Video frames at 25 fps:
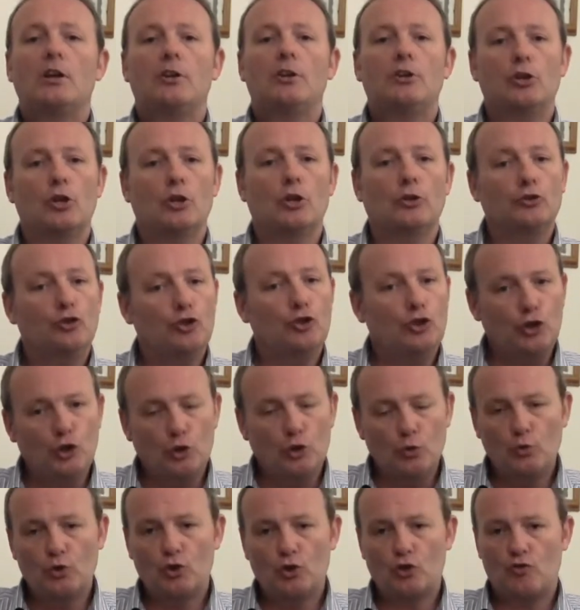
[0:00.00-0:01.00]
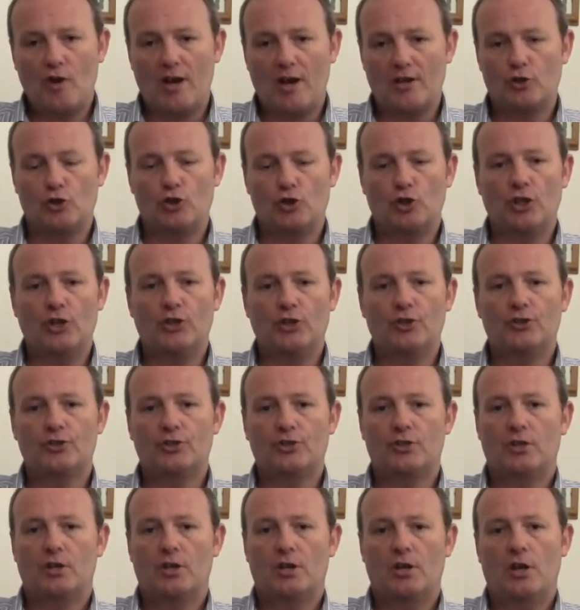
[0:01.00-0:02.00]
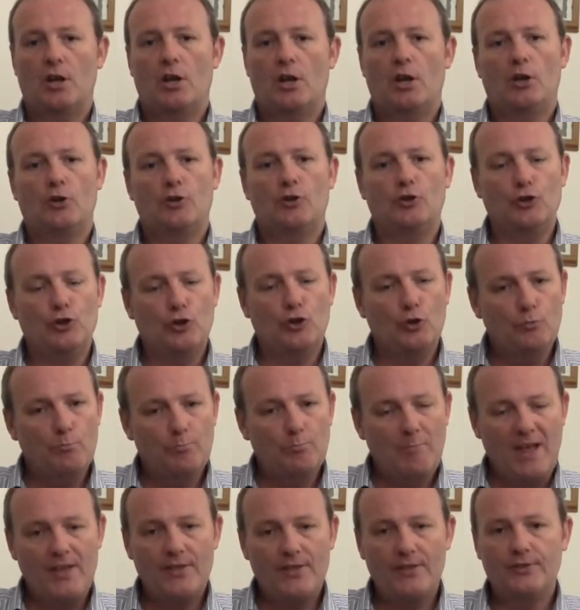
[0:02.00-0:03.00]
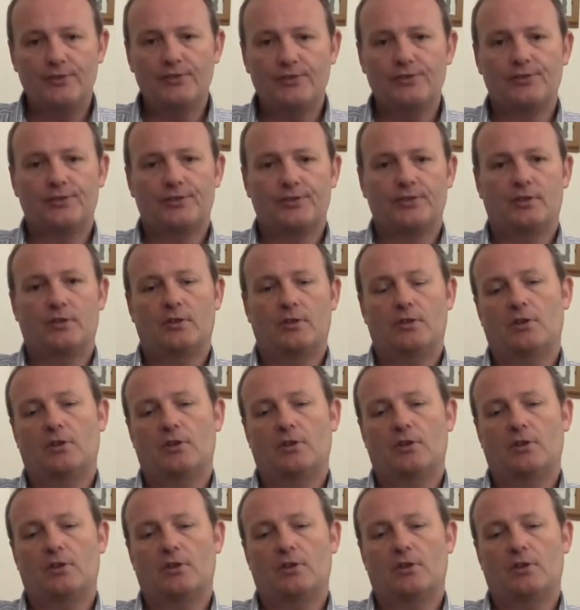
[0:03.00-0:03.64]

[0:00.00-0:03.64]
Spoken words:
you know, new strategies, new methods,